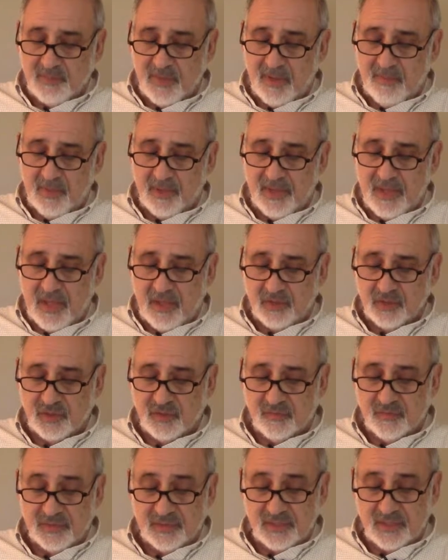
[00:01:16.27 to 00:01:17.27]
Public Health
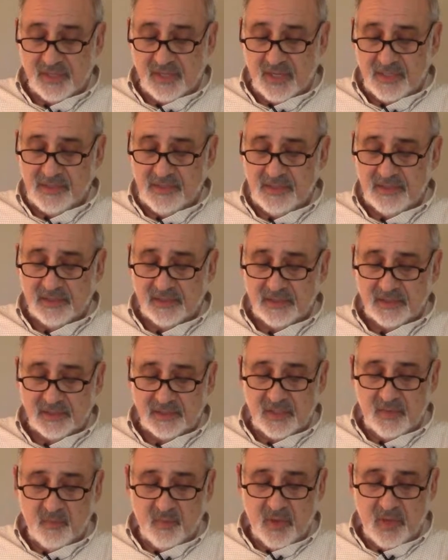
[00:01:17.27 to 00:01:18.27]
Service in
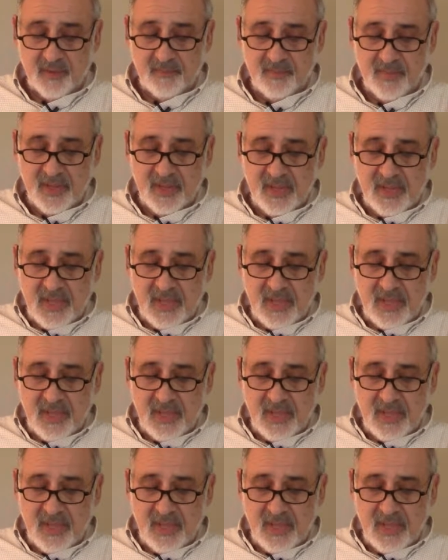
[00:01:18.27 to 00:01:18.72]
1961